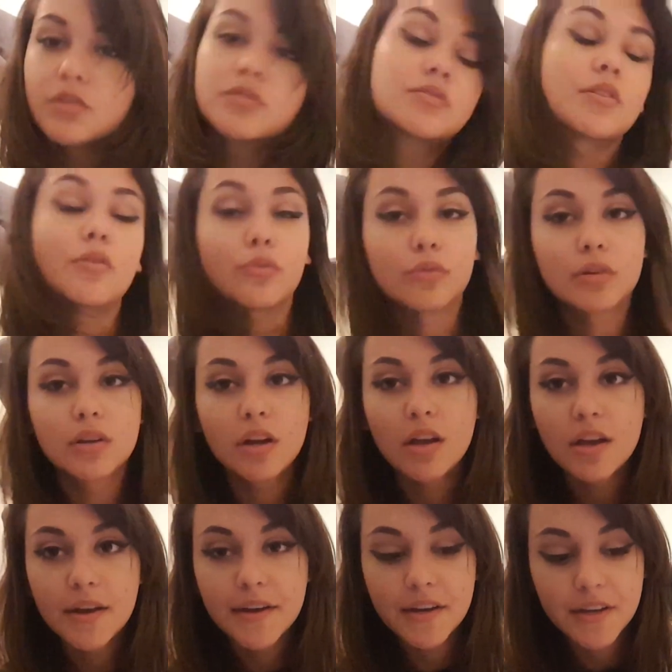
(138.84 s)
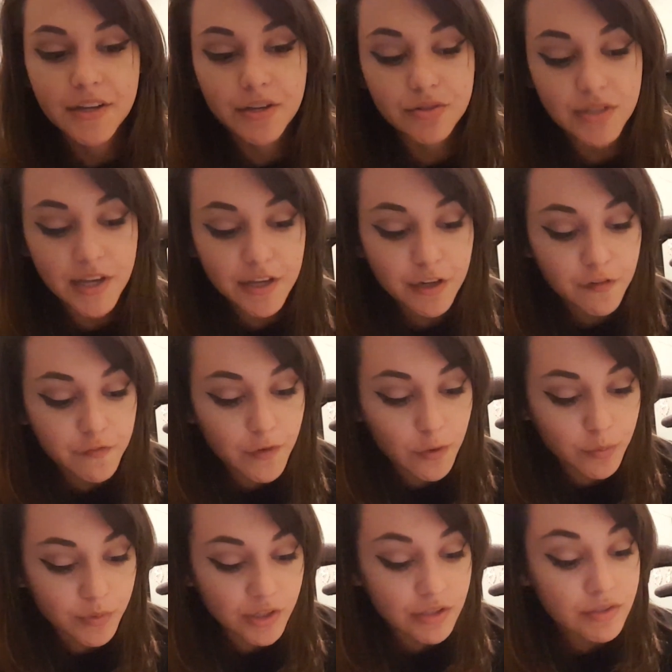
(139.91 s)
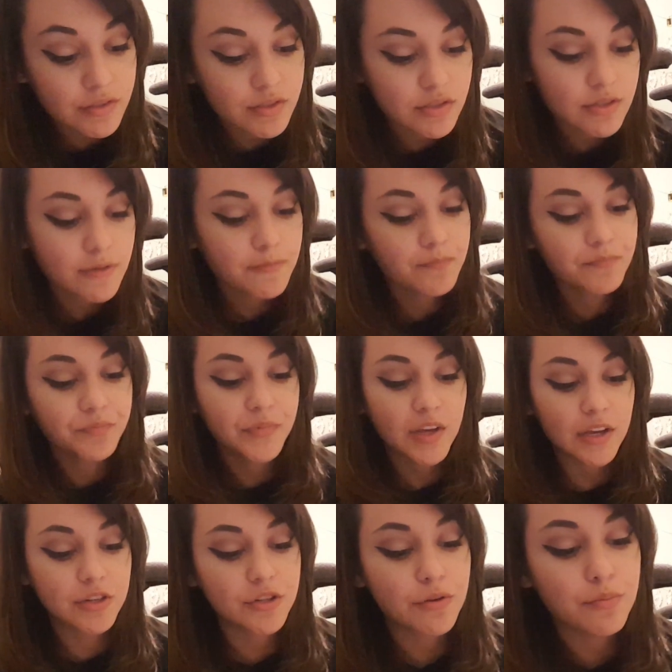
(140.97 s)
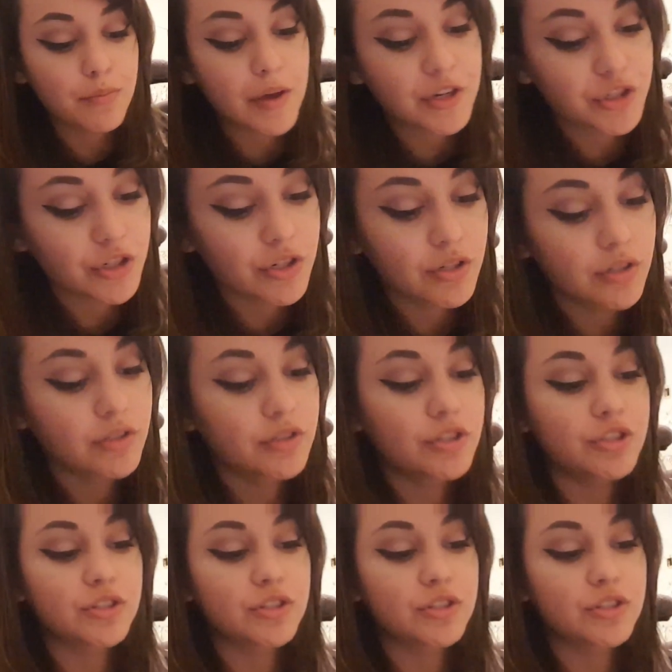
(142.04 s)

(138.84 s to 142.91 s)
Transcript: So you take your foamies and you measure.